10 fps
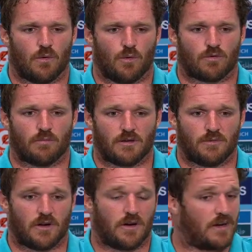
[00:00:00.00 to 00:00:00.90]
was much
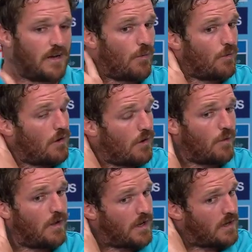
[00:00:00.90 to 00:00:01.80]
better, and our
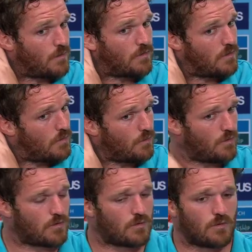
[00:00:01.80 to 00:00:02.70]
own line out
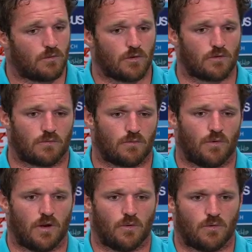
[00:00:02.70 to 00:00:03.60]
was was
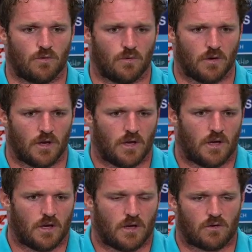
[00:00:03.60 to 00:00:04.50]
really good too.
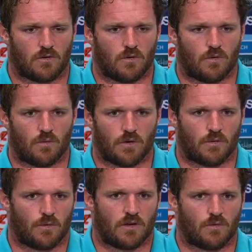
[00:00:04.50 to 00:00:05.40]
So we,
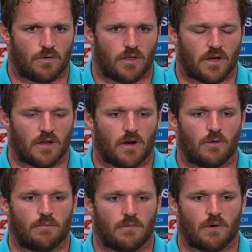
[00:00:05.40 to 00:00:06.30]
we need to think in
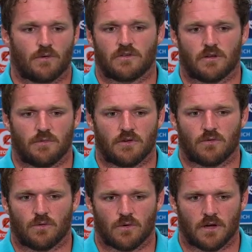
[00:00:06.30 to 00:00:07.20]
our our set piece
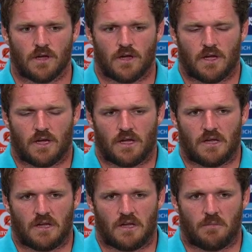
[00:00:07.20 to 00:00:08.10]
too.
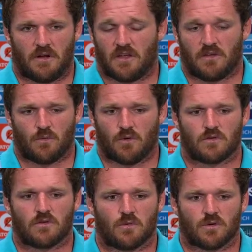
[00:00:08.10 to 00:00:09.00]
Uh, but yeah, it was
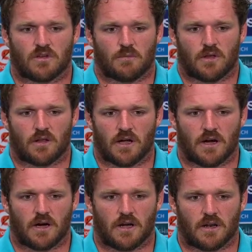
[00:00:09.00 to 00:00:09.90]
it was something
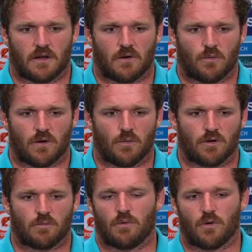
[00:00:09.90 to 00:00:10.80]
that we, we
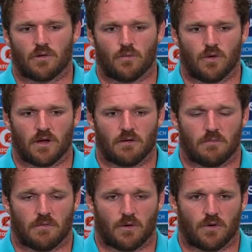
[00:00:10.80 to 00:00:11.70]
spoke in the week,
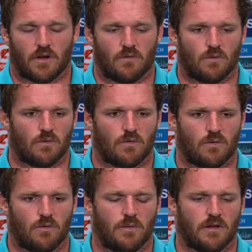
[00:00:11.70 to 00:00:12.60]
but we need to
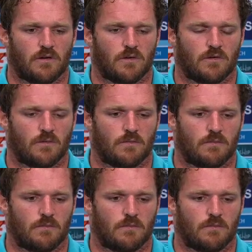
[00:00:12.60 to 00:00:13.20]
to do better also.